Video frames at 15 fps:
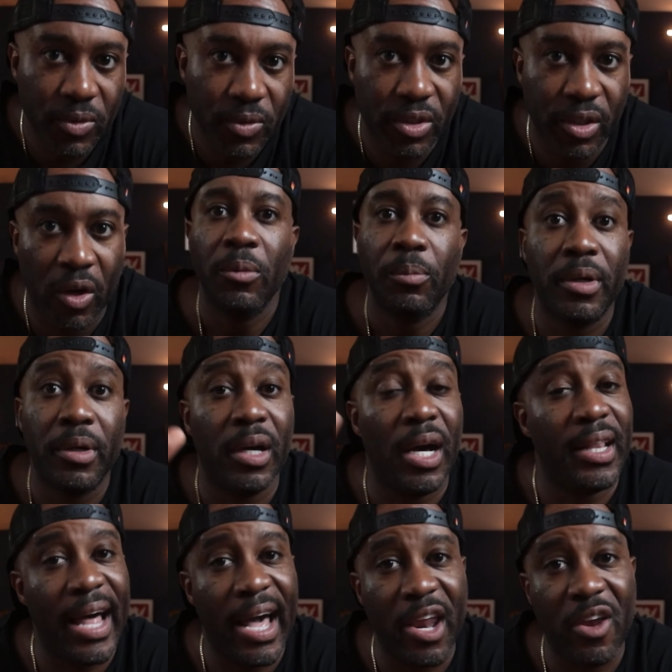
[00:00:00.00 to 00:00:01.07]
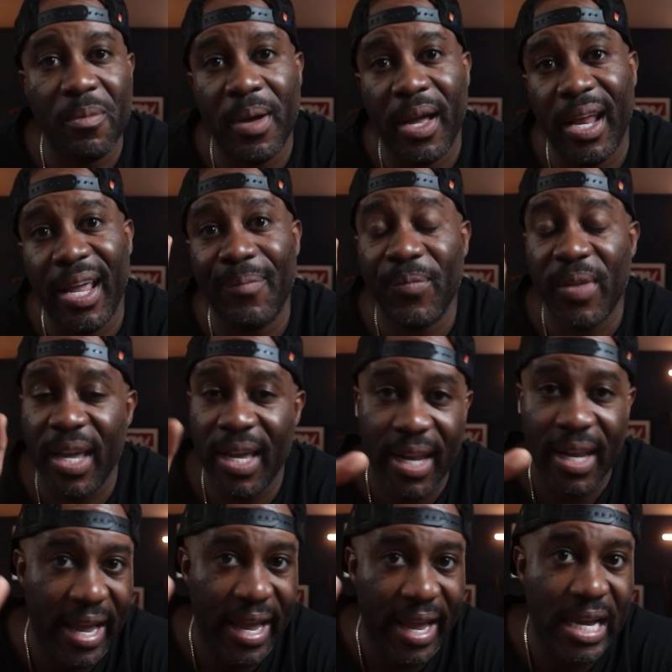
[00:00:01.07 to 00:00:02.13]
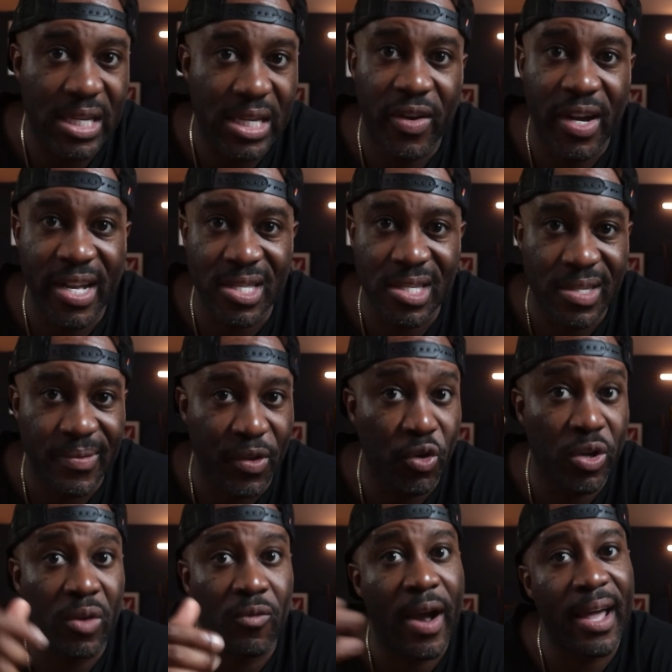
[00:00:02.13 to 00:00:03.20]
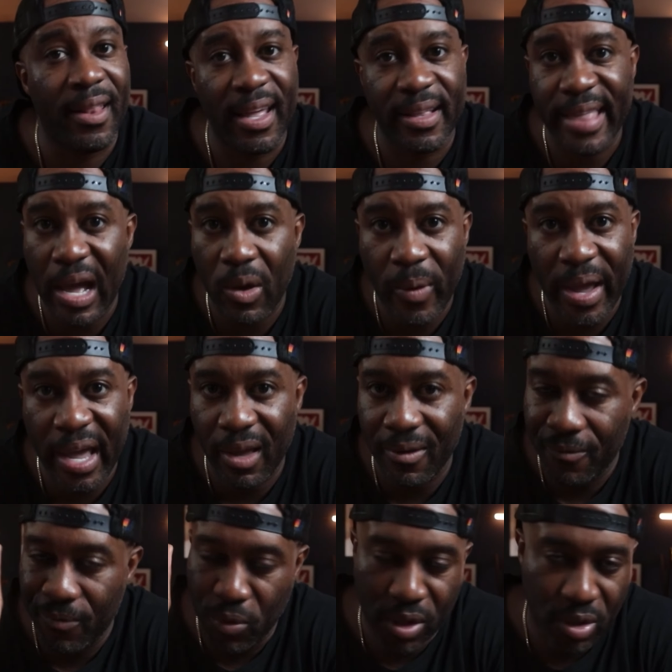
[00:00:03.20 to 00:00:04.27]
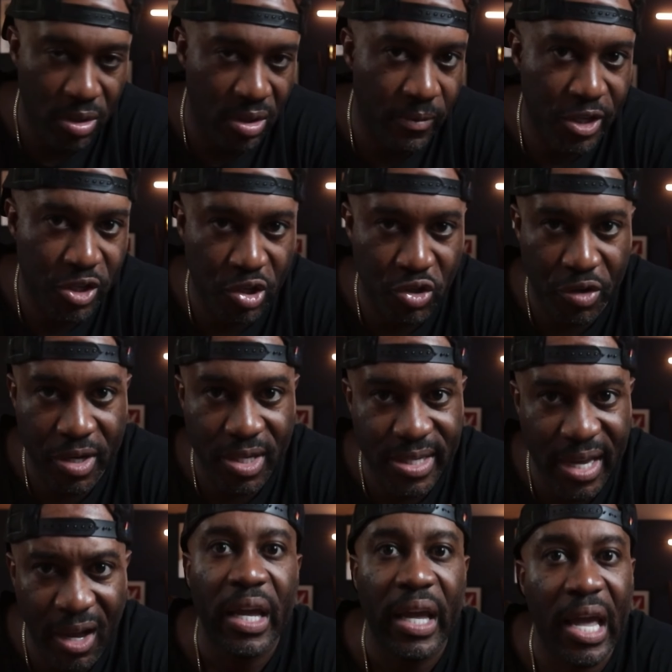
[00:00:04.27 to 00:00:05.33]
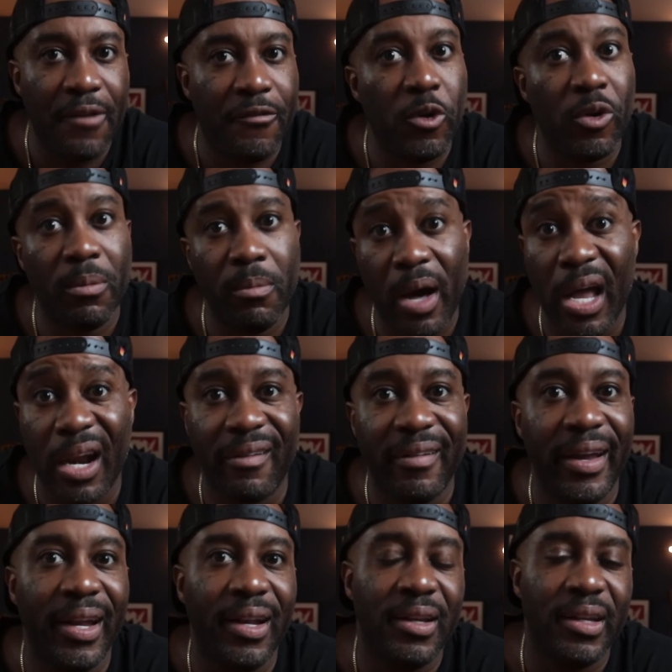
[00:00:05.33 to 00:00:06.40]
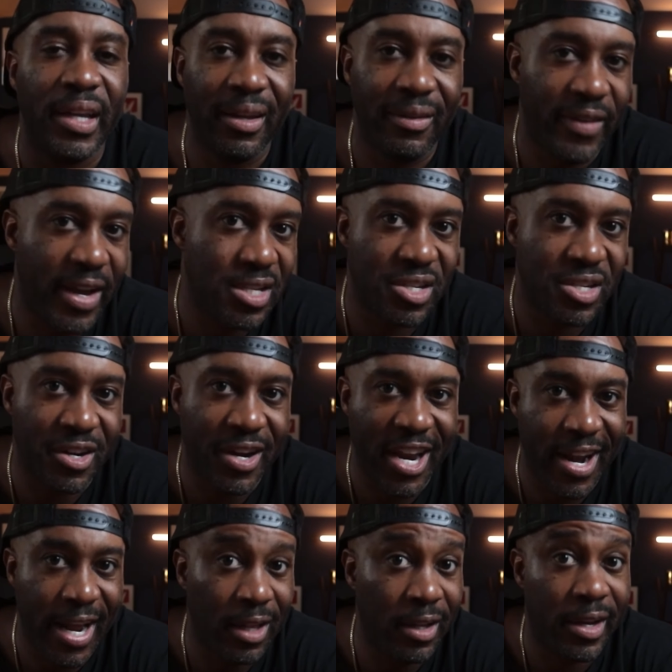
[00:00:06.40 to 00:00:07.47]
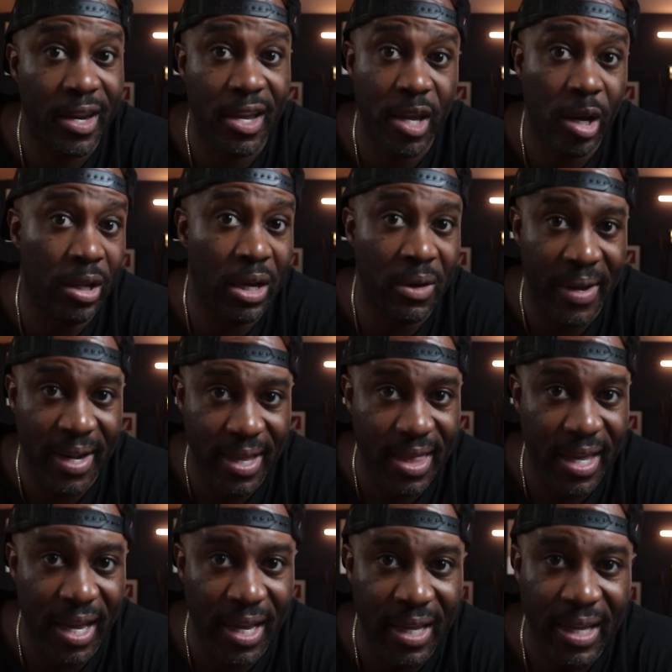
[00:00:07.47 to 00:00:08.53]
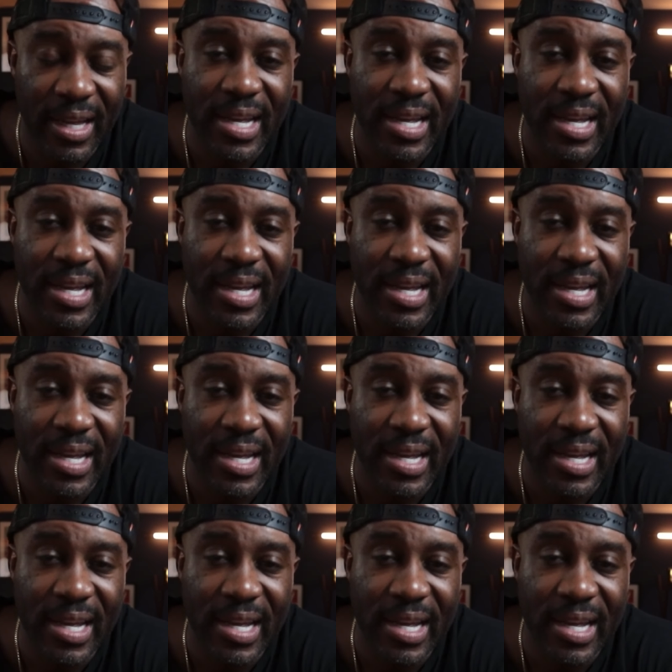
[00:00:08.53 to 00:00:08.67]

So put a lot of your money in the index funds and you can ride like that wave. You can do the research on yourself if you're a moderate investor and you're not looking to YOLO anything.